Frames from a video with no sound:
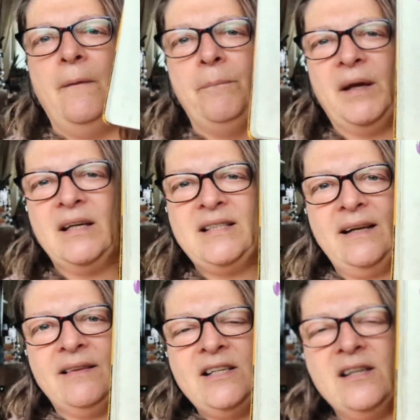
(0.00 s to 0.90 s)
because
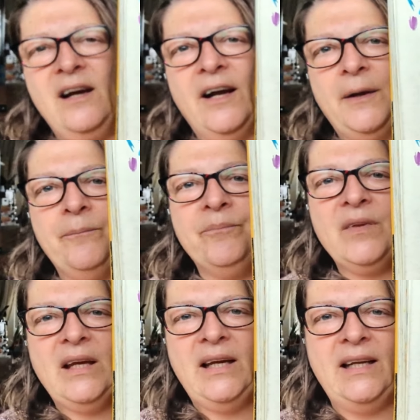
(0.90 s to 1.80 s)
at the time
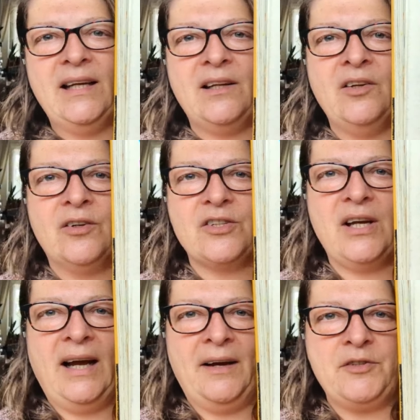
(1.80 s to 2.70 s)
he did not
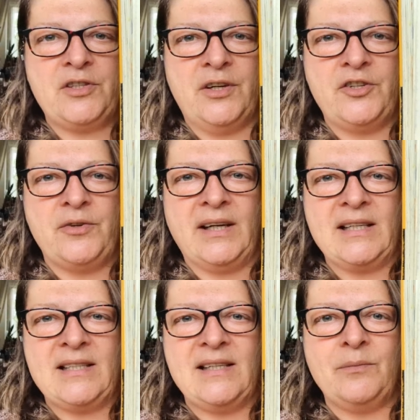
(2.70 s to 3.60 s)
have surgery
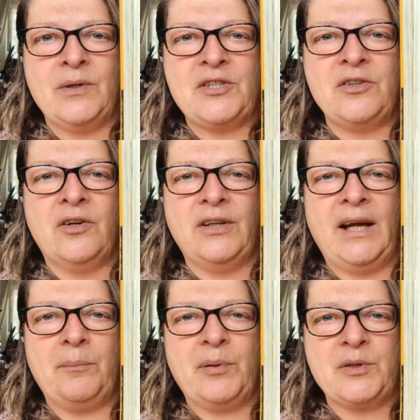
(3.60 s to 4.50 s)
because it was not
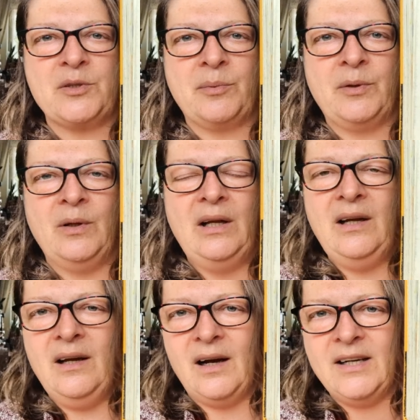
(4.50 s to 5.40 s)
yet possible.
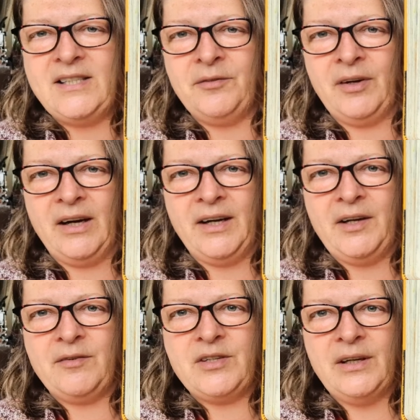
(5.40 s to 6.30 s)
I
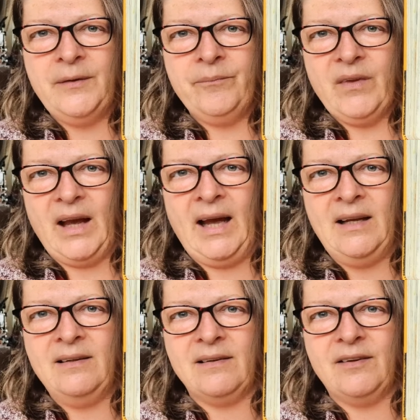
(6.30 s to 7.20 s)
survived,
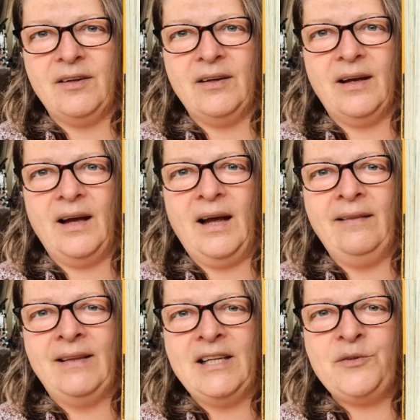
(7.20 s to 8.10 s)
and
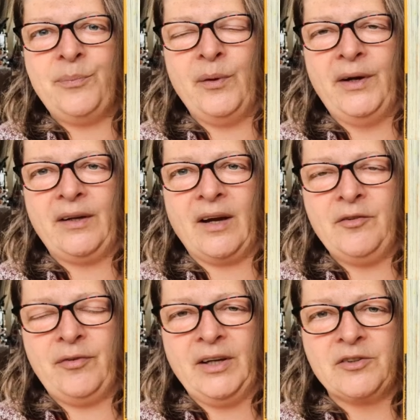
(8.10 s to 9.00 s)
at this point I
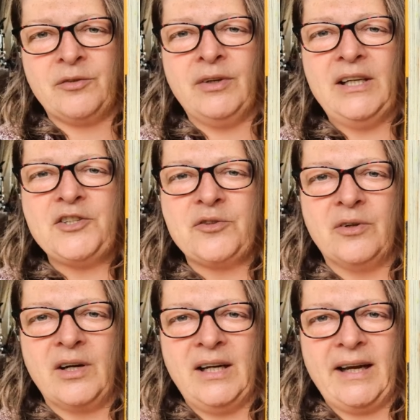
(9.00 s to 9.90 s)
felt a really strong
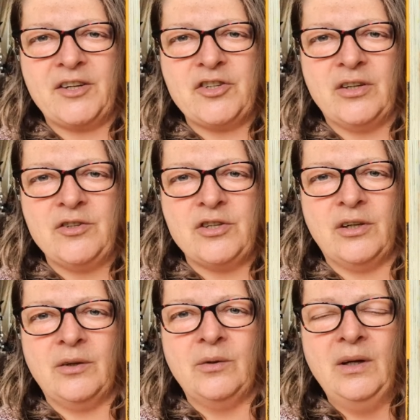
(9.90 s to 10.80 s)
connection
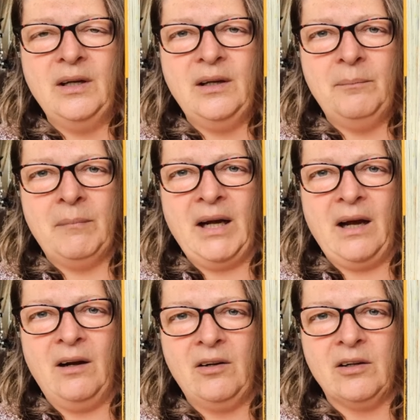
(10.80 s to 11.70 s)
to my
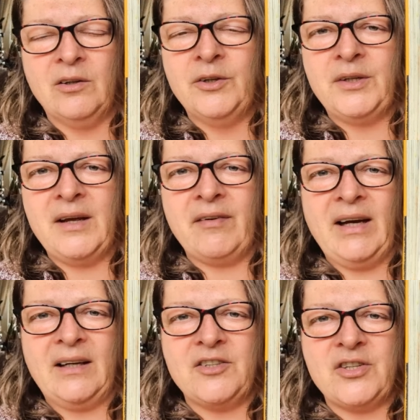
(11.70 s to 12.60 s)
uncle who'd never
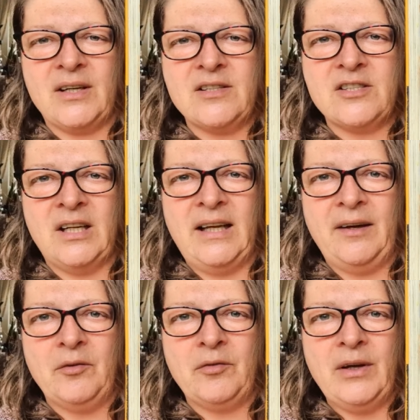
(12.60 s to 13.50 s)
had a chance to live.